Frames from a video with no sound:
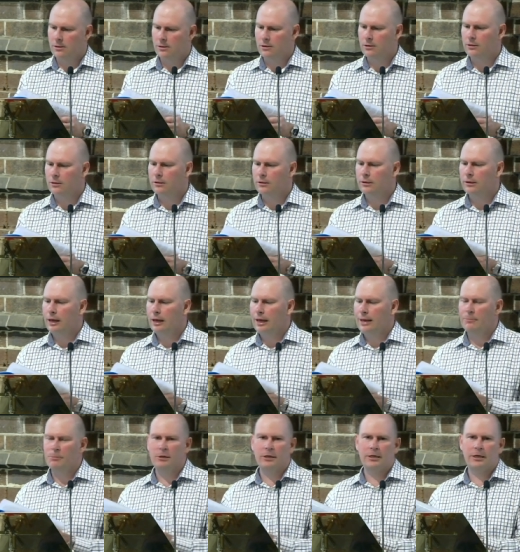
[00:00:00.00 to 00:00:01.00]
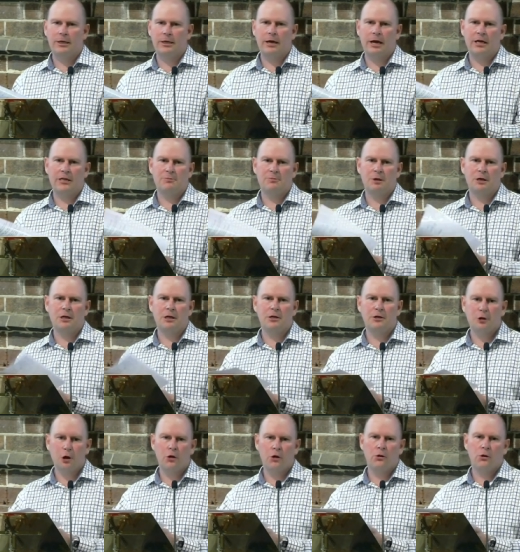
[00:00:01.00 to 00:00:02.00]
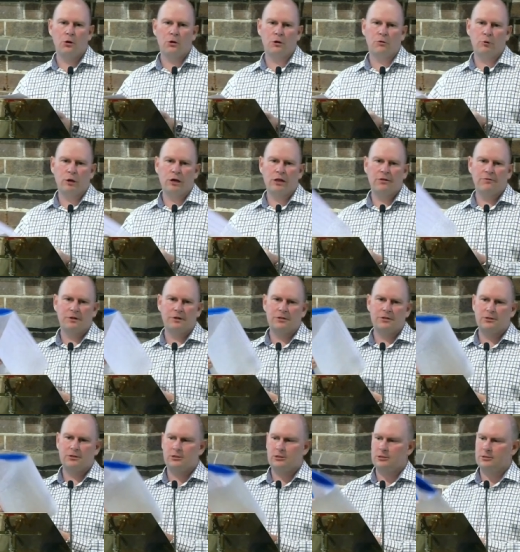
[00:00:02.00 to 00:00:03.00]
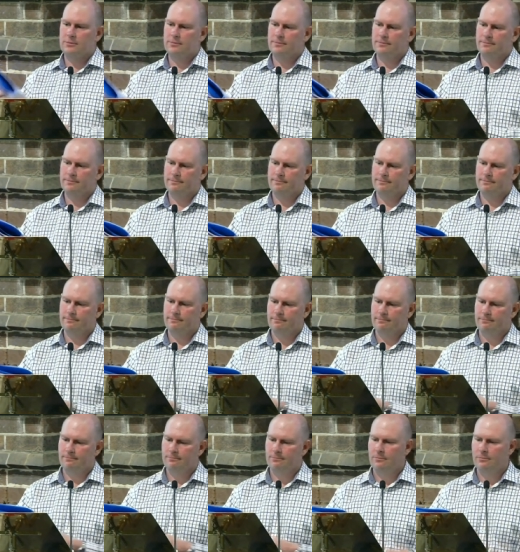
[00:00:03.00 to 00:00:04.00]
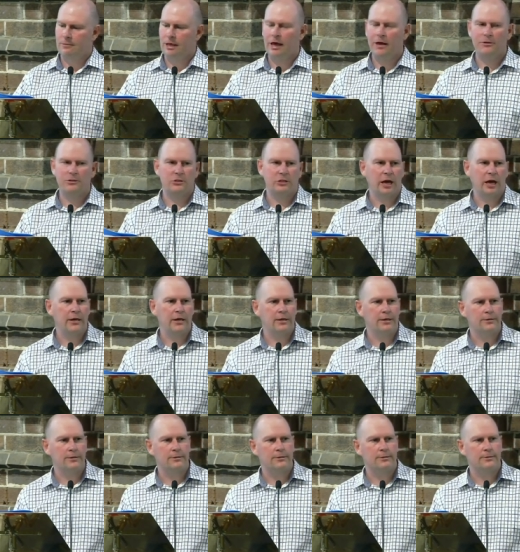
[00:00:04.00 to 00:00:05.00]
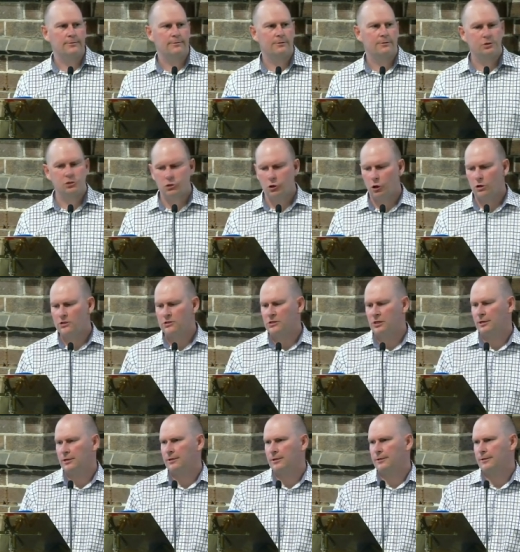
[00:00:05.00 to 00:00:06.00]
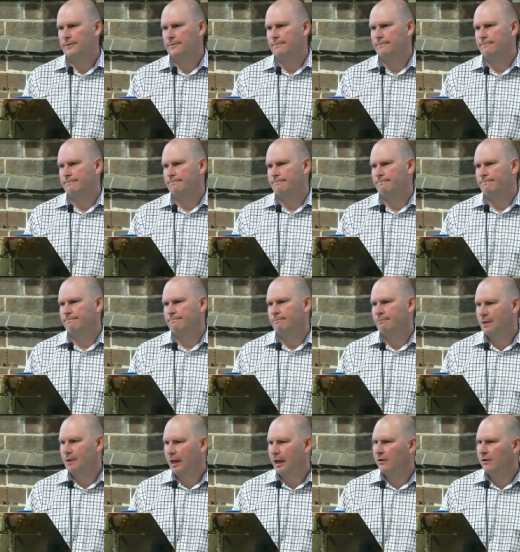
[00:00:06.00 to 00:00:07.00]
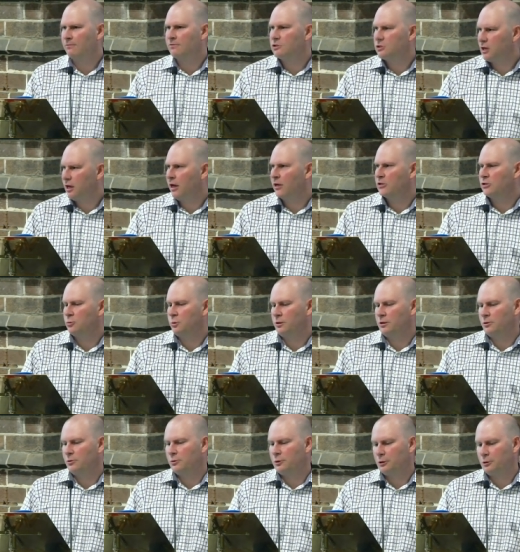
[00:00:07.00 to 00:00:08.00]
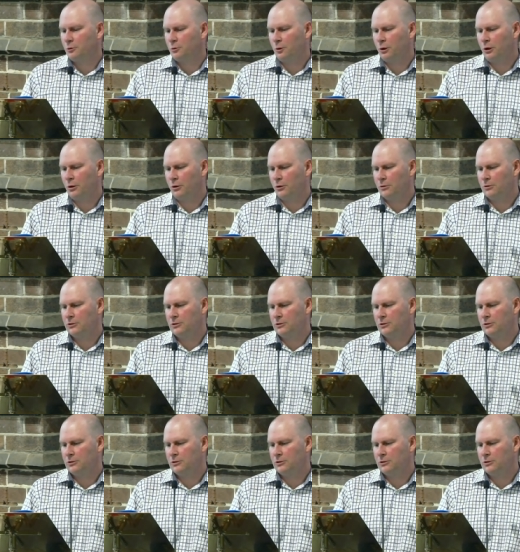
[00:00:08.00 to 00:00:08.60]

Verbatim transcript: labelling it as being no longer relevant, outdated, toxic, out of touch with the real world.